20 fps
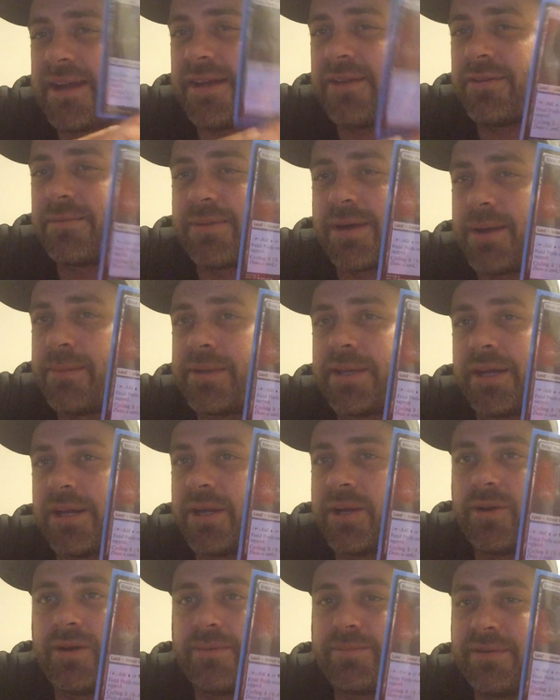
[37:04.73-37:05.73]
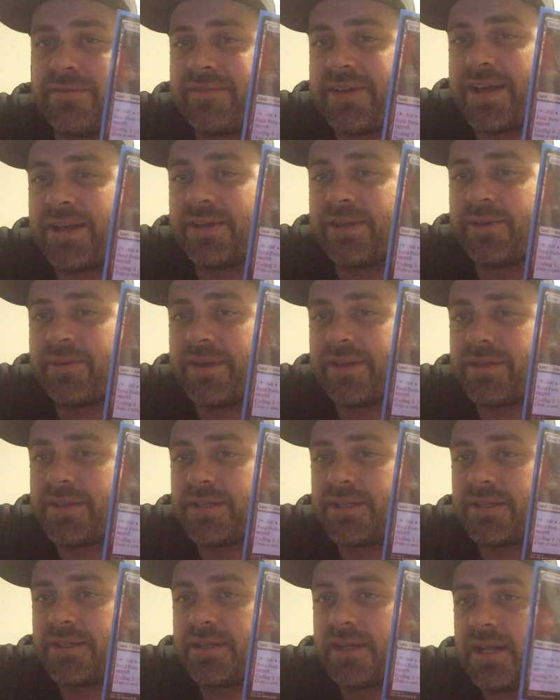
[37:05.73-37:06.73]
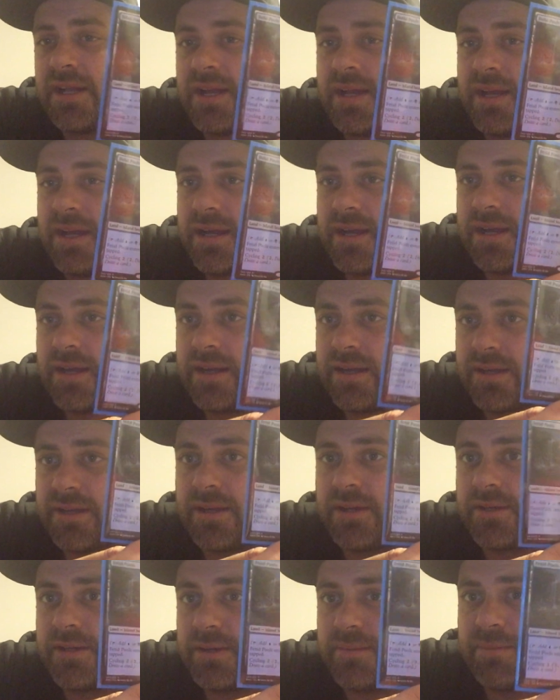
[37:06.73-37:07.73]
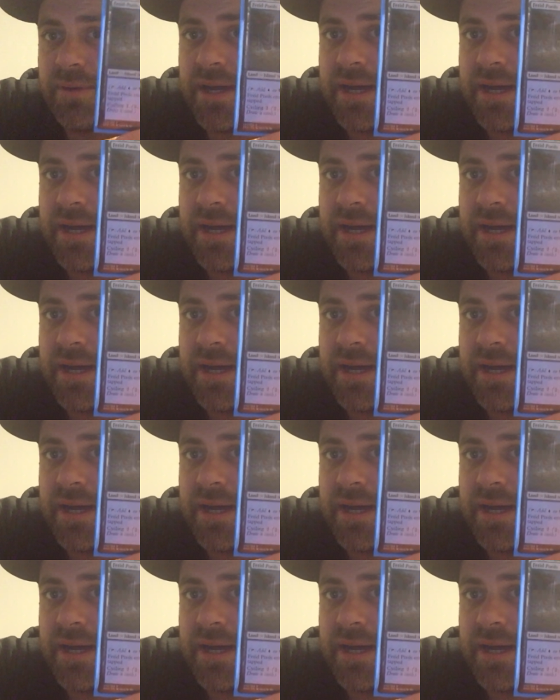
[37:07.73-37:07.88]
now. They're probably going to go up in value, I think. A good